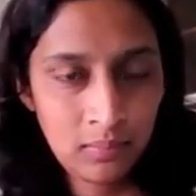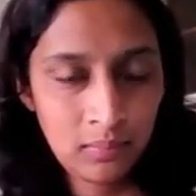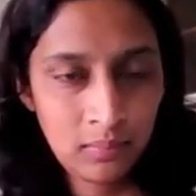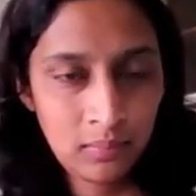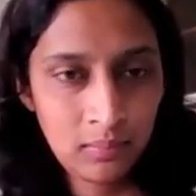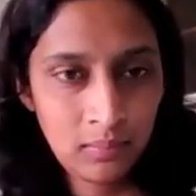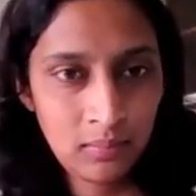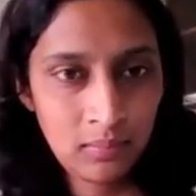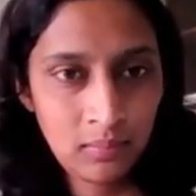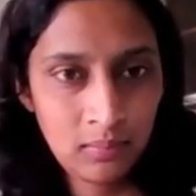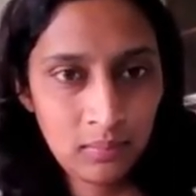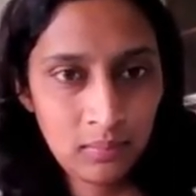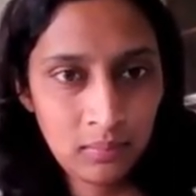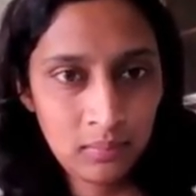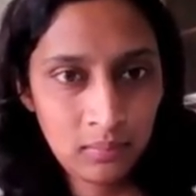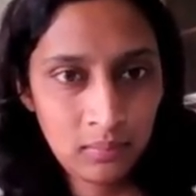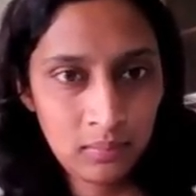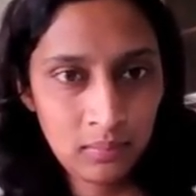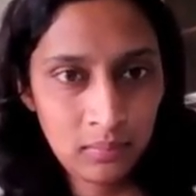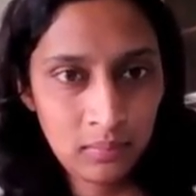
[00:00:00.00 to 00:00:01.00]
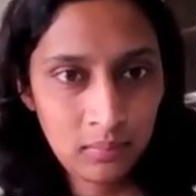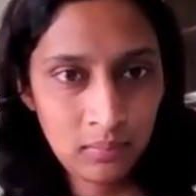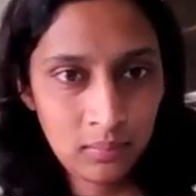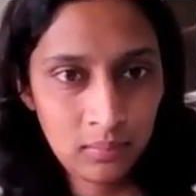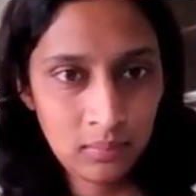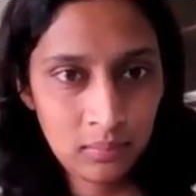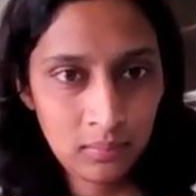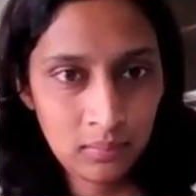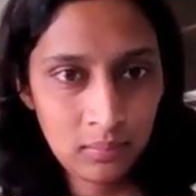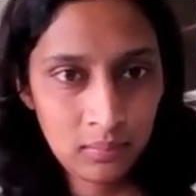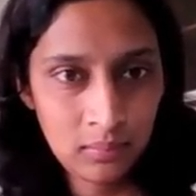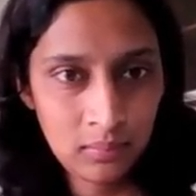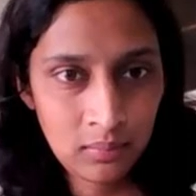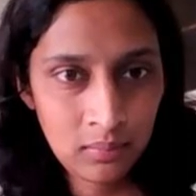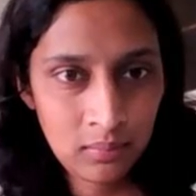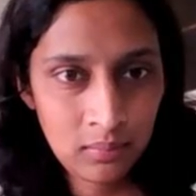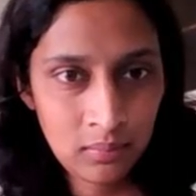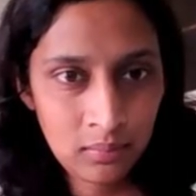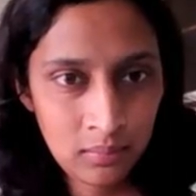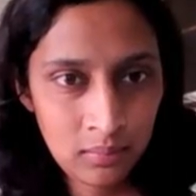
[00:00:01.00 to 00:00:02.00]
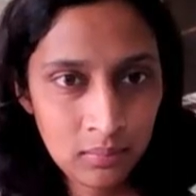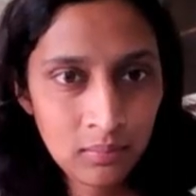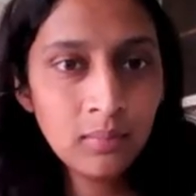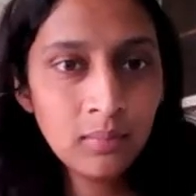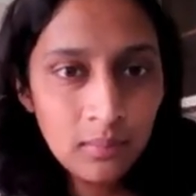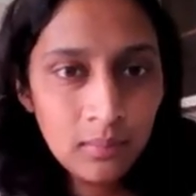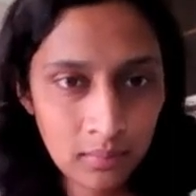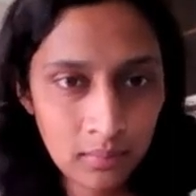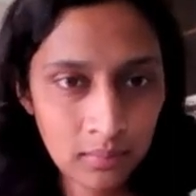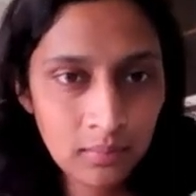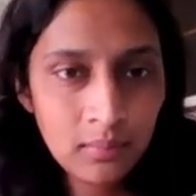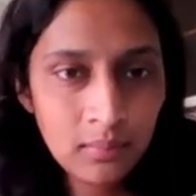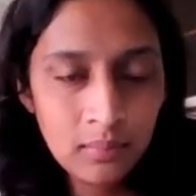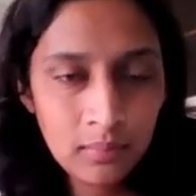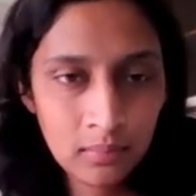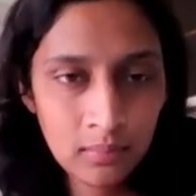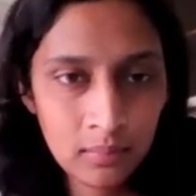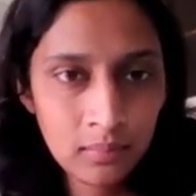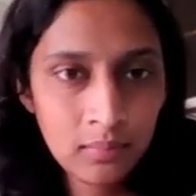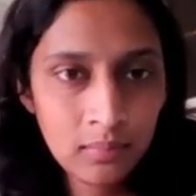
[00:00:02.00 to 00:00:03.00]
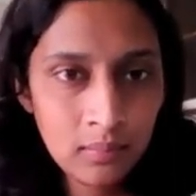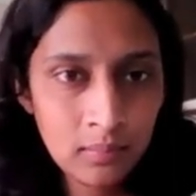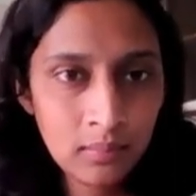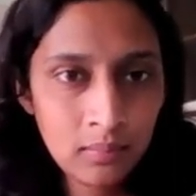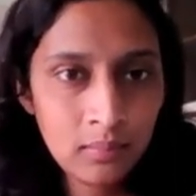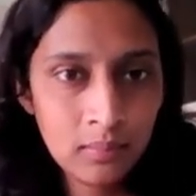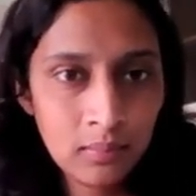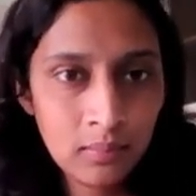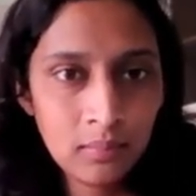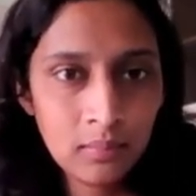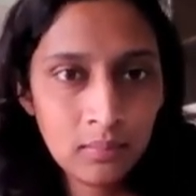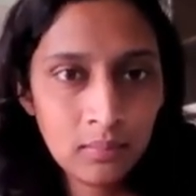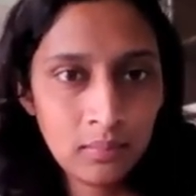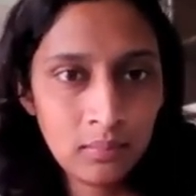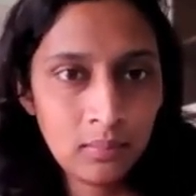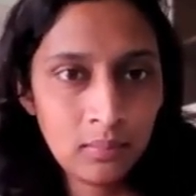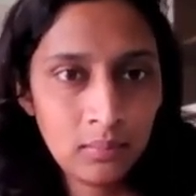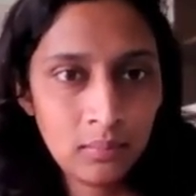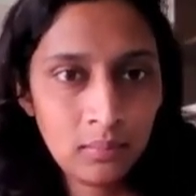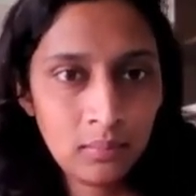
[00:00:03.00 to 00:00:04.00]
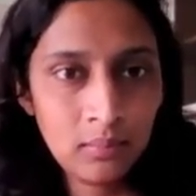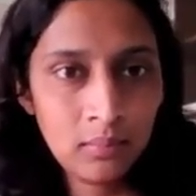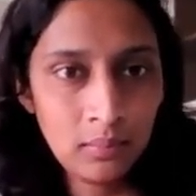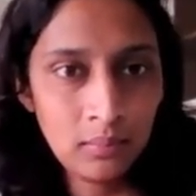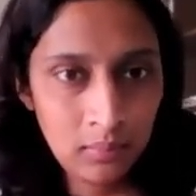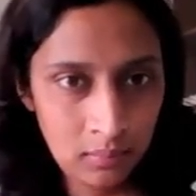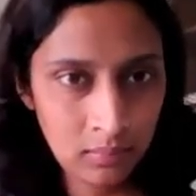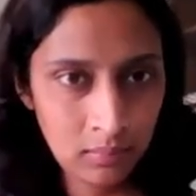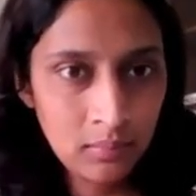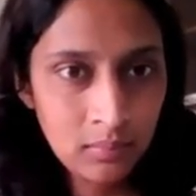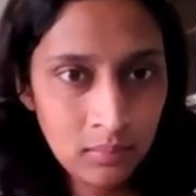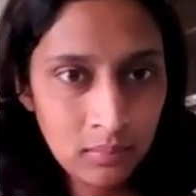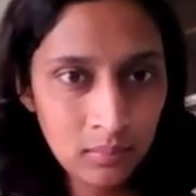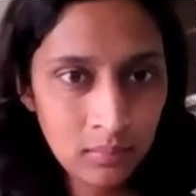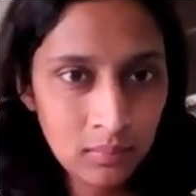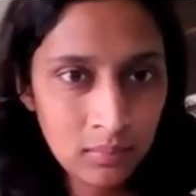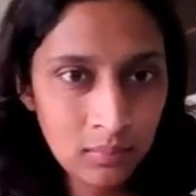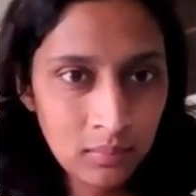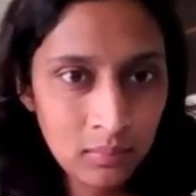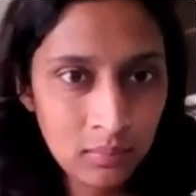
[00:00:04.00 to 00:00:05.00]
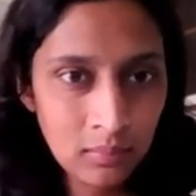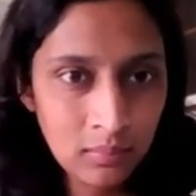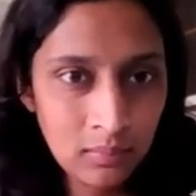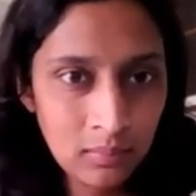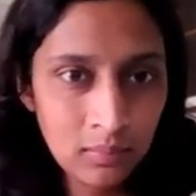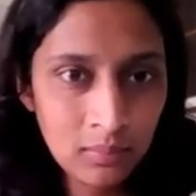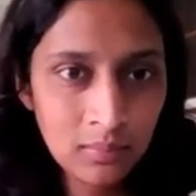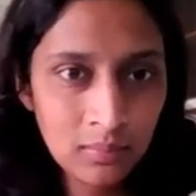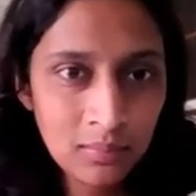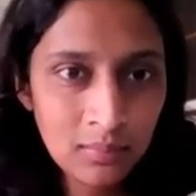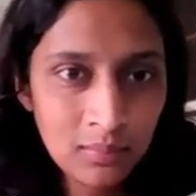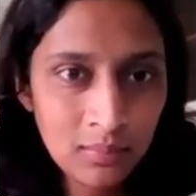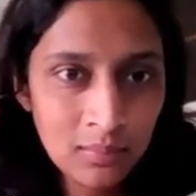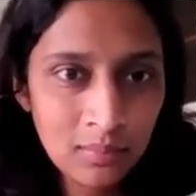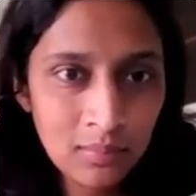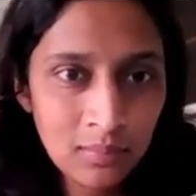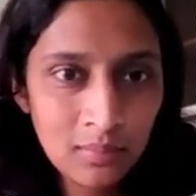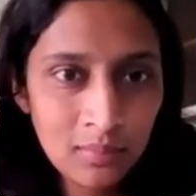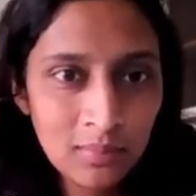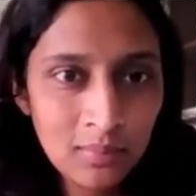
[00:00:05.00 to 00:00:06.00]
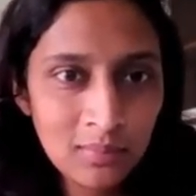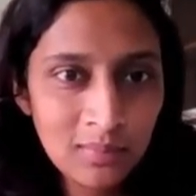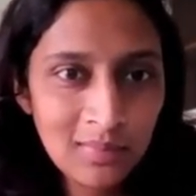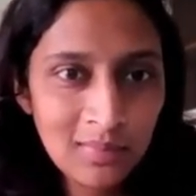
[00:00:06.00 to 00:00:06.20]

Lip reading: [no speech]